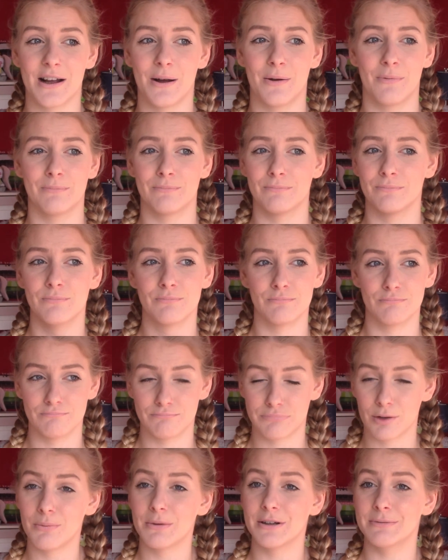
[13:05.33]
I'm
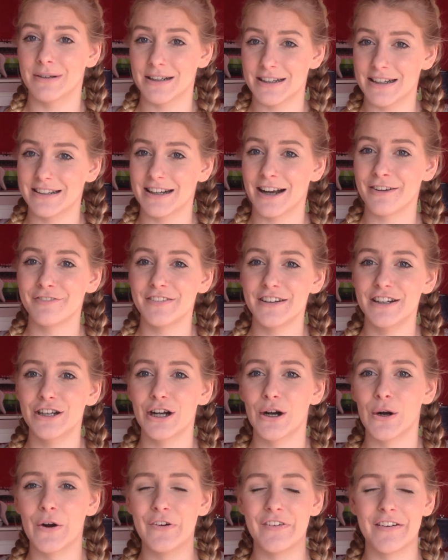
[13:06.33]
probably making that
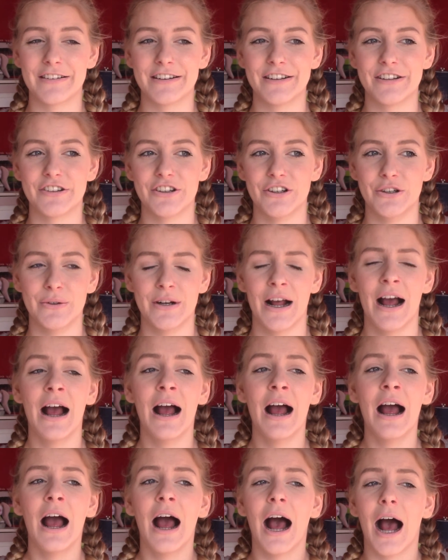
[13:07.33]
video very soon.
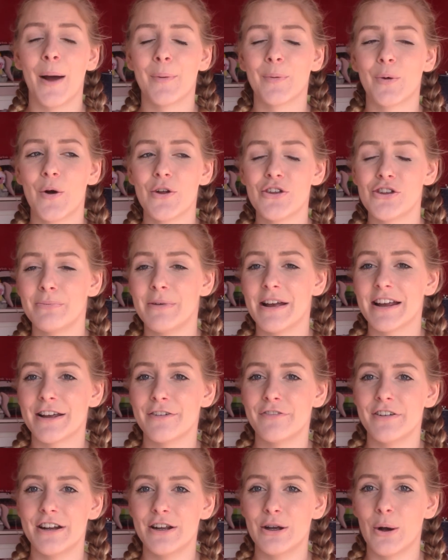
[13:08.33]
I'm going to make a
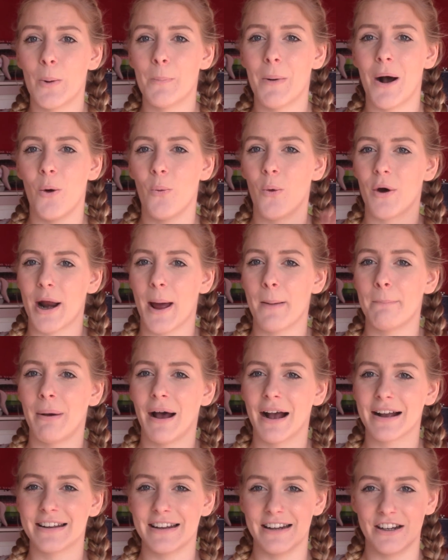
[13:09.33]
video about what I
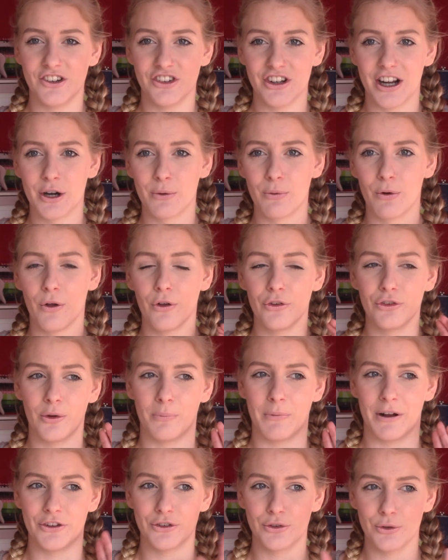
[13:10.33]
pack in general, so
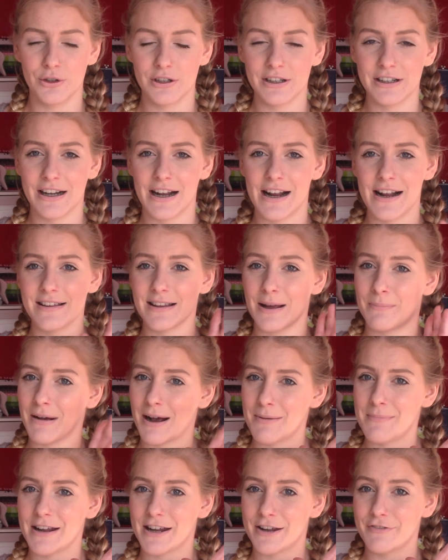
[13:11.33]
my suitcase. I
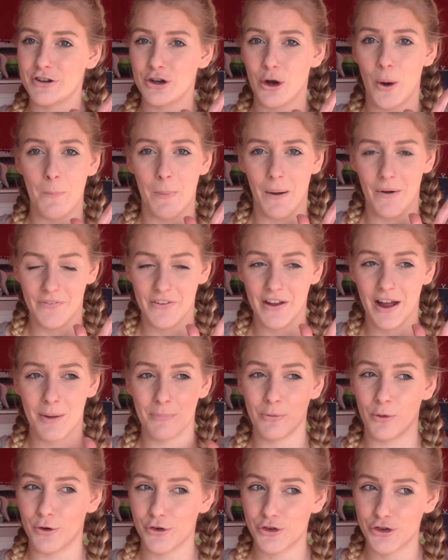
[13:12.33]
might make a video about that, I'm
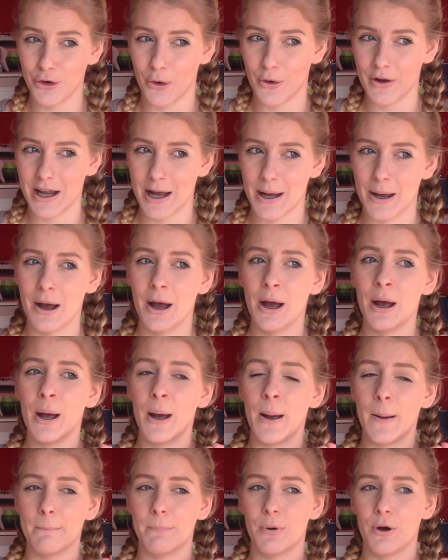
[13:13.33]
not sure yet,
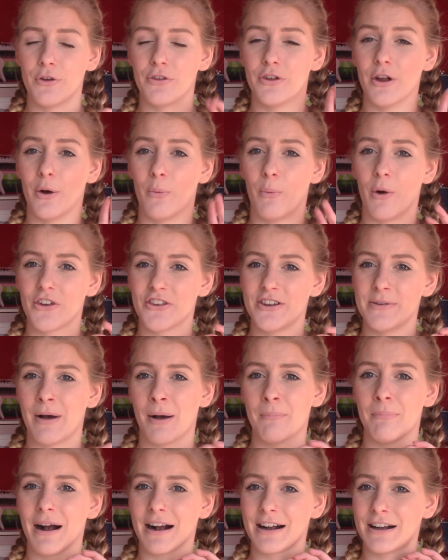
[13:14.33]
but the what's in my
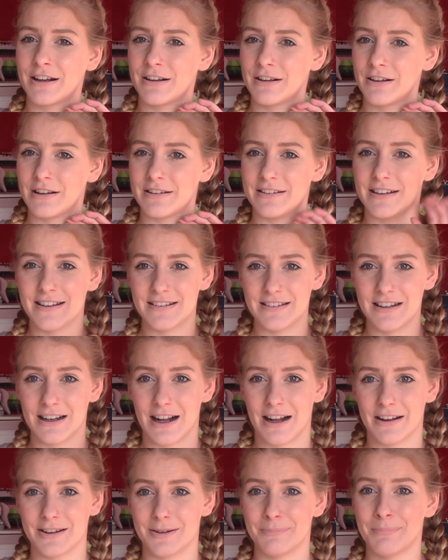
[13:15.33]
bag
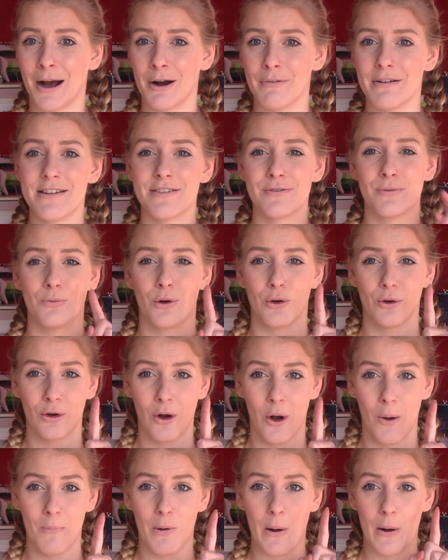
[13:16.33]
Disneyland Paris will
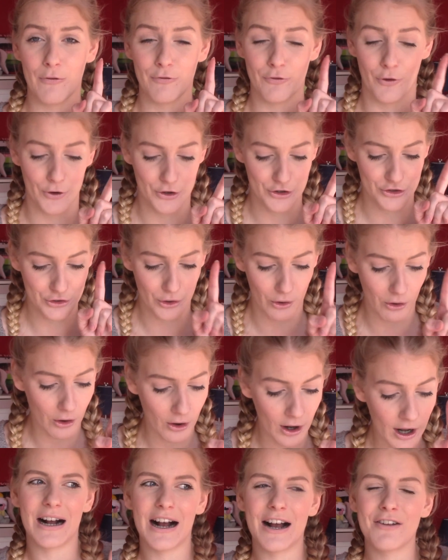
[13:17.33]
come for
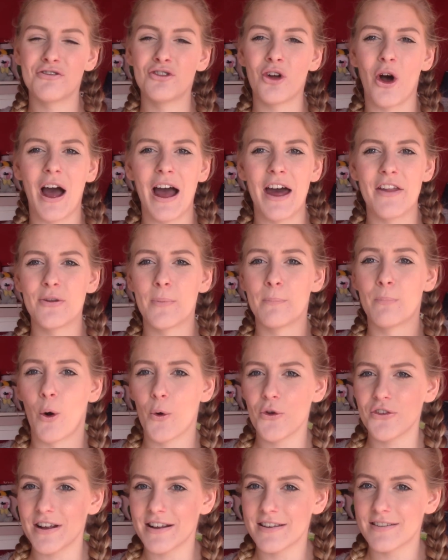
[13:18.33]
sure. I've not had the
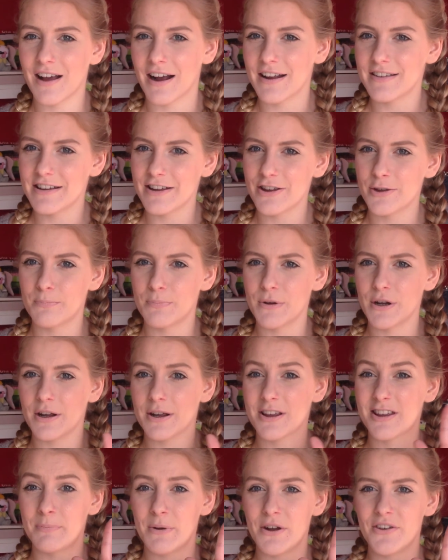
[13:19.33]
most exciting
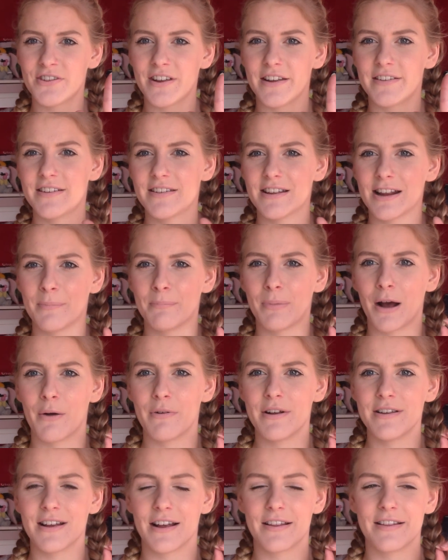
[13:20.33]
experience at Disneyland
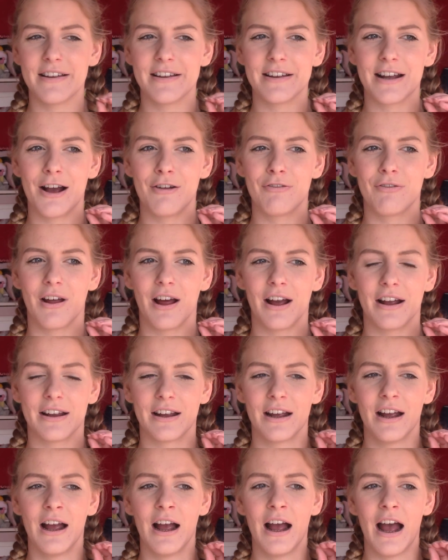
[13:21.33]
Paris. I think I've
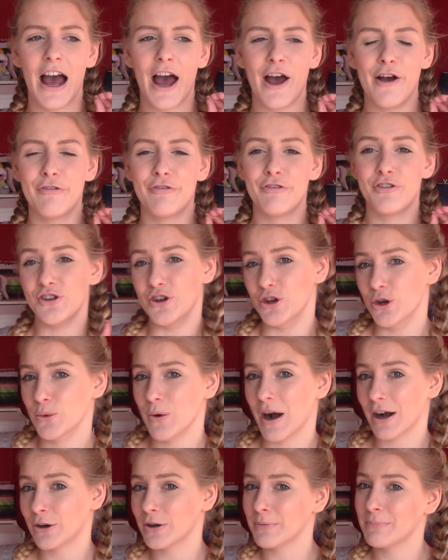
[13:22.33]
like had a few
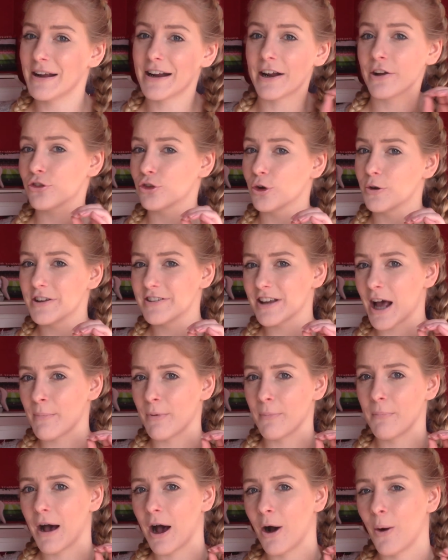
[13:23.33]
I could make a story time
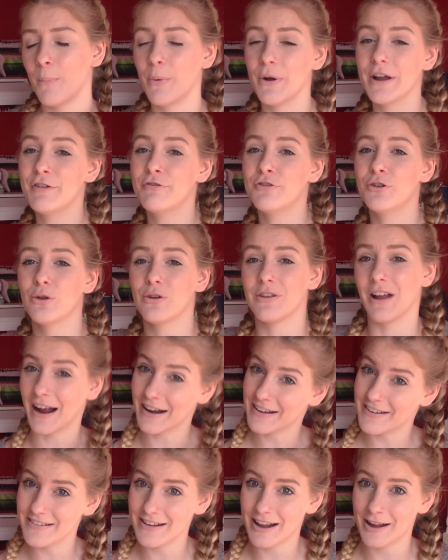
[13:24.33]
about, but if you
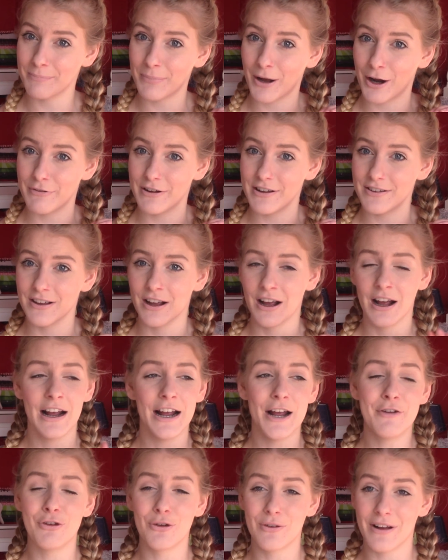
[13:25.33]
like Disneyland Paris,
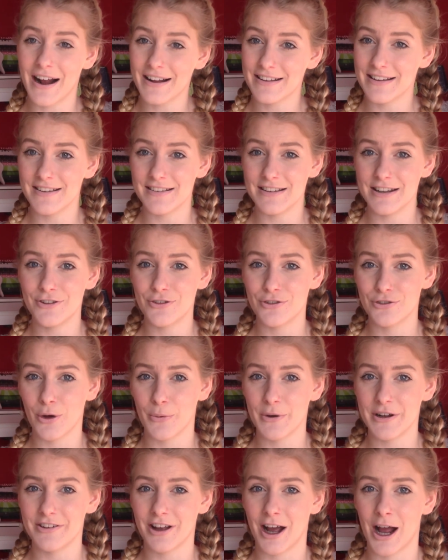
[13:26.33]
if you like Disney
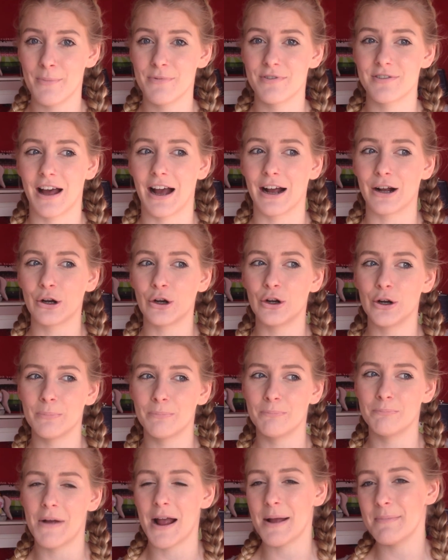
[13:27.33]
story times, I could
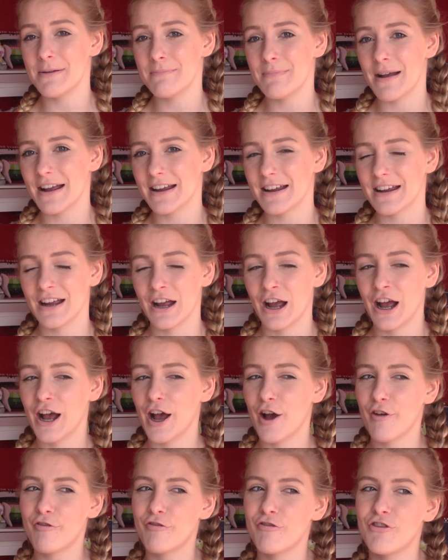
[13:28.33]
maybe make
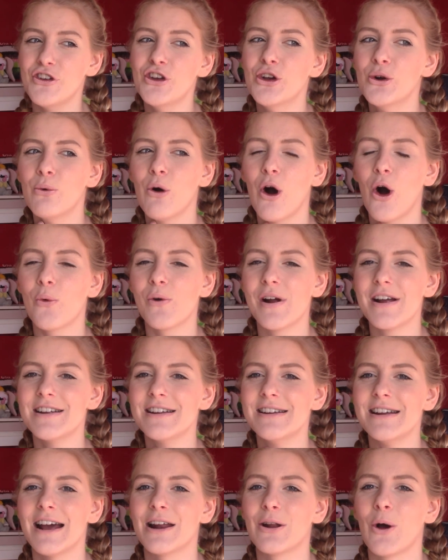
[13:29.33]
a few
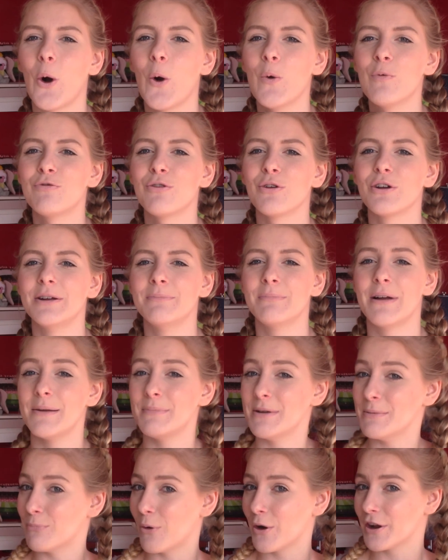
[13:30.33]
already and hopefully
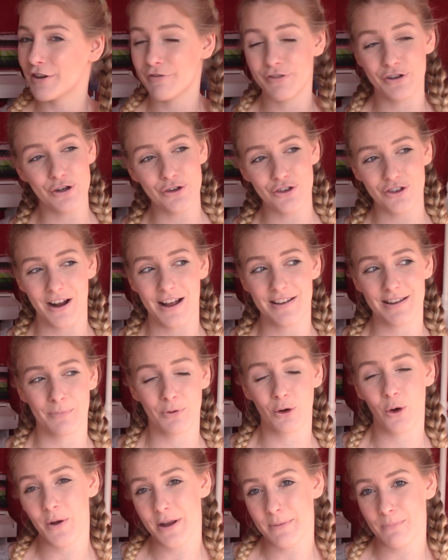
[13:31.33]
maybe more in the future as I'm
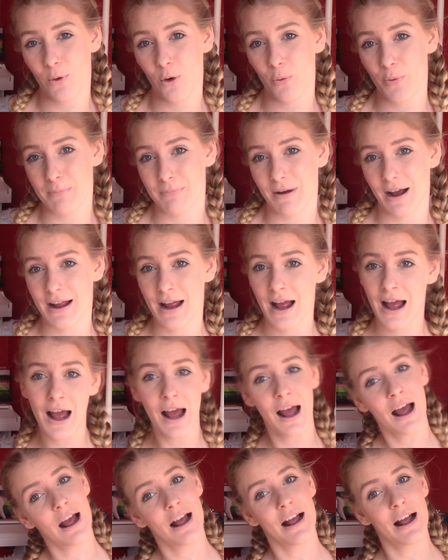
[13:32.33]
going more with my
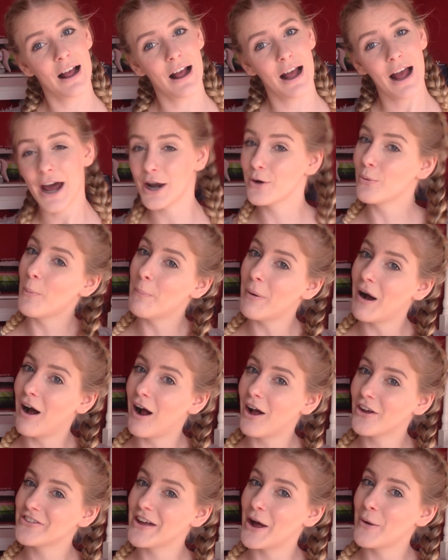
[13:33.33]
annual
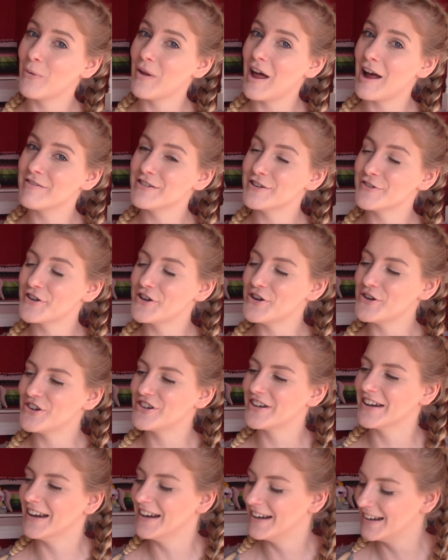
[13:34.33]
pass that I will have in the
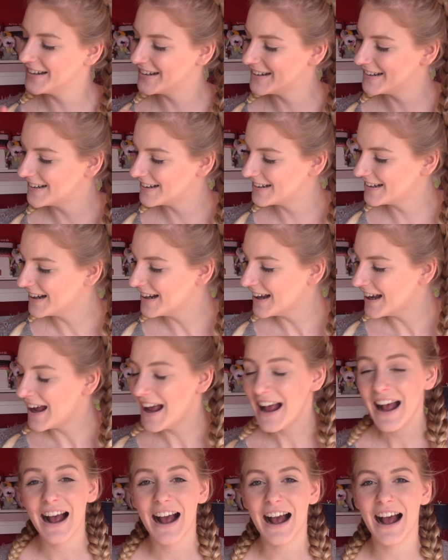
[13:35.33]
future.
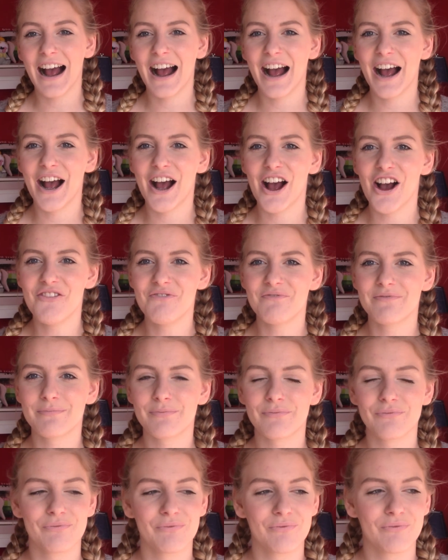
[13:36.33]

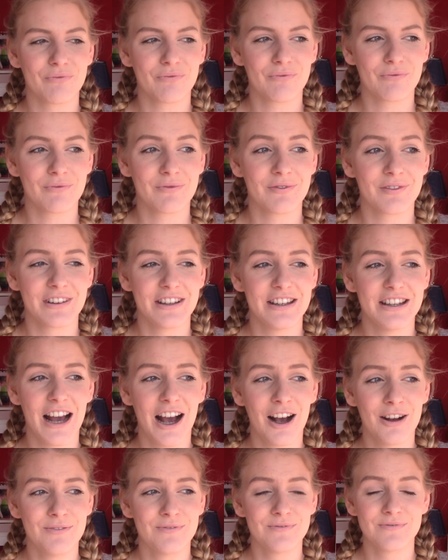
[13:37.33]

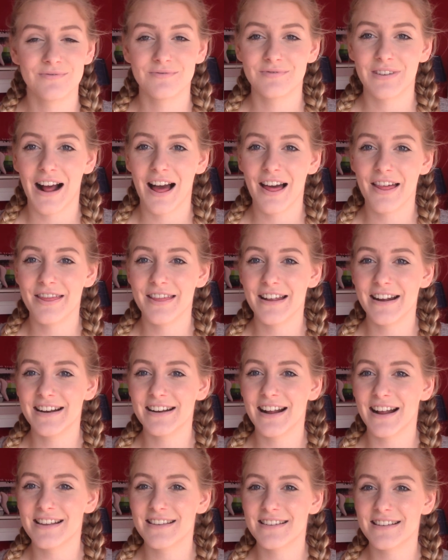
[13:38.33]
Yeah, I think
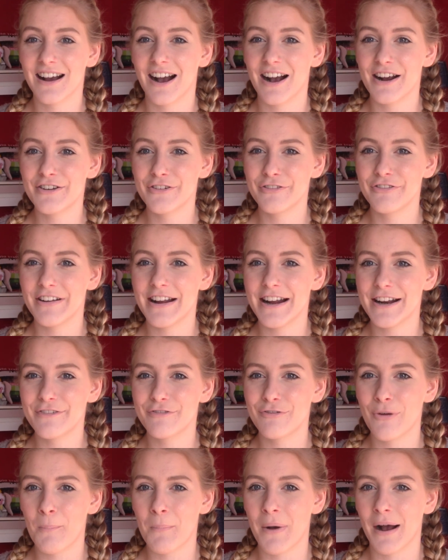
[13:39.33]
that's kind of it
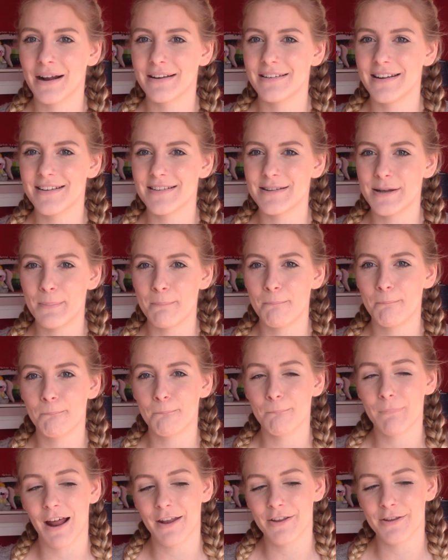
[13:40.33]
for my
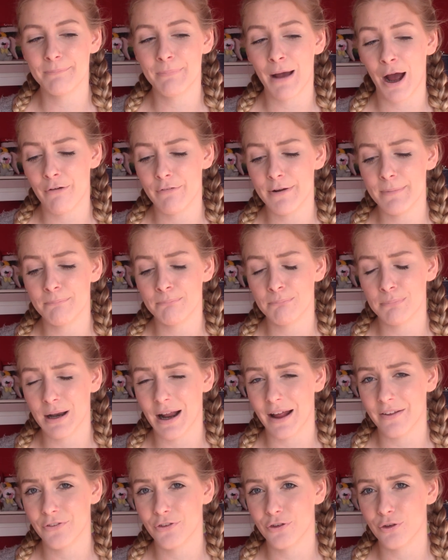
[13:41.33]
Disneyland Paris
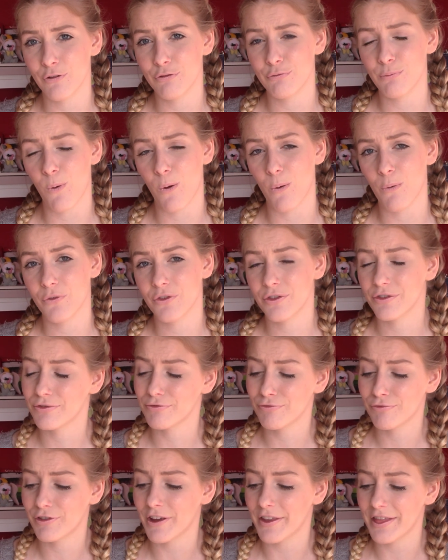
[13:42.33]
plans of what
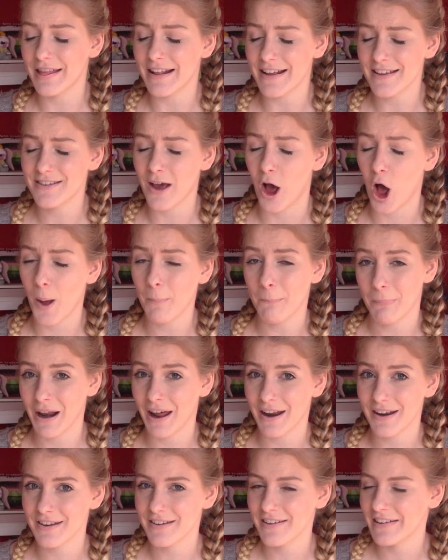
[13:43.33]
the things that are
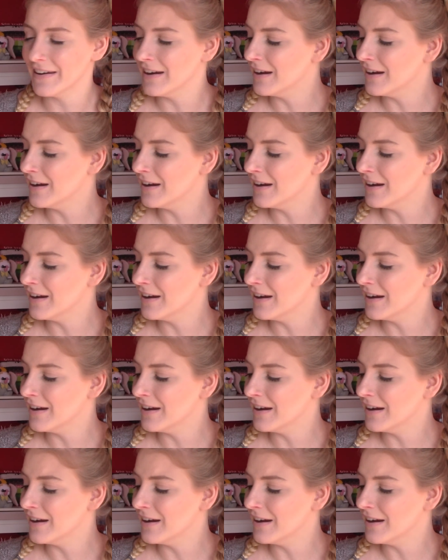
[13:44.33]
planned.